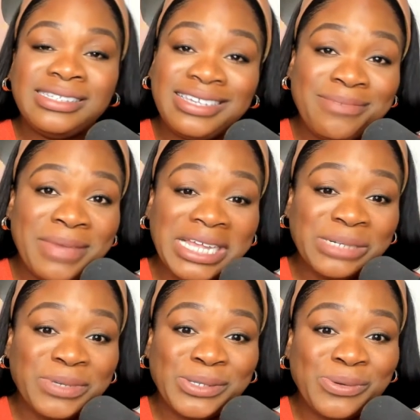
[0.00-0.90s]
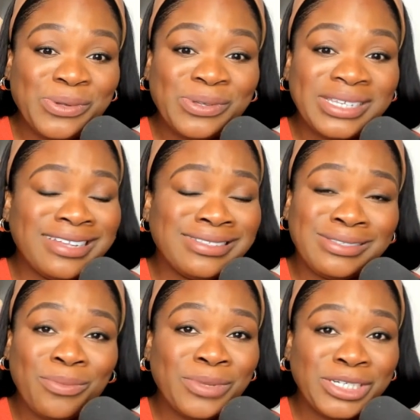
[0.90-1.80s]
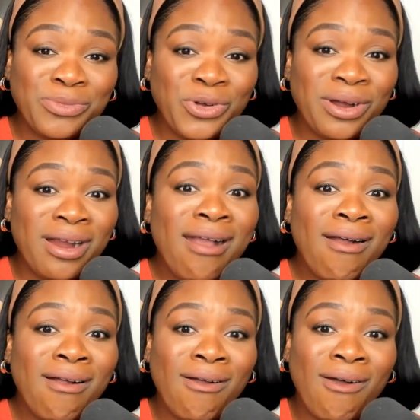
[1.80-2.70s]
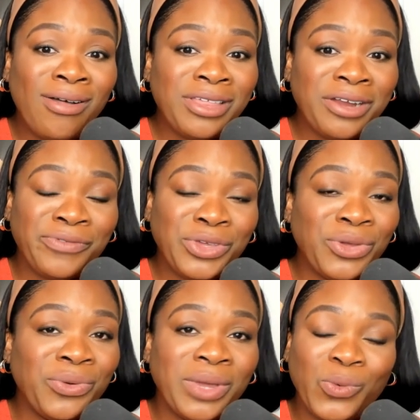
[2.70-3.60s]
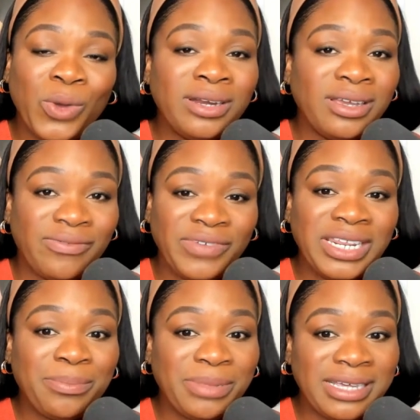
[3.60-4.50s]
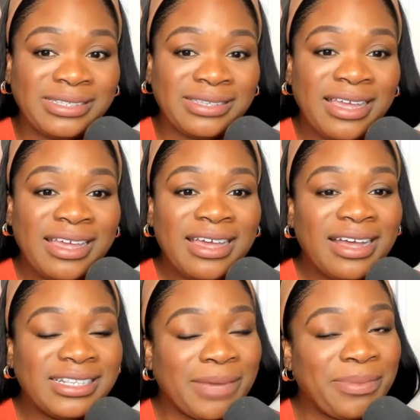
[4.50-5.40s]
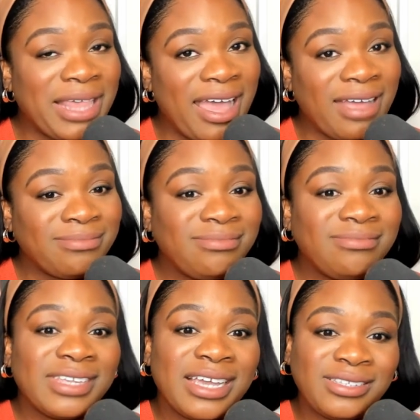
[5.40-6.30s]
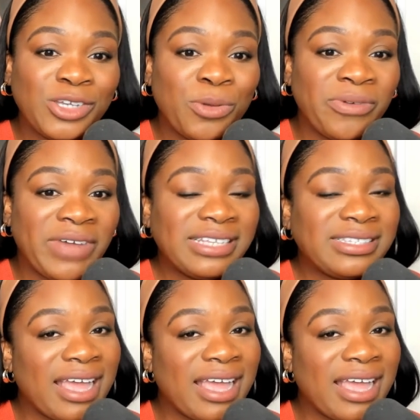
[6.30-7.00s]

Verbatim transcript: team management tools, and so much more are all there for you in one convenient place. On top of that, Gusto provides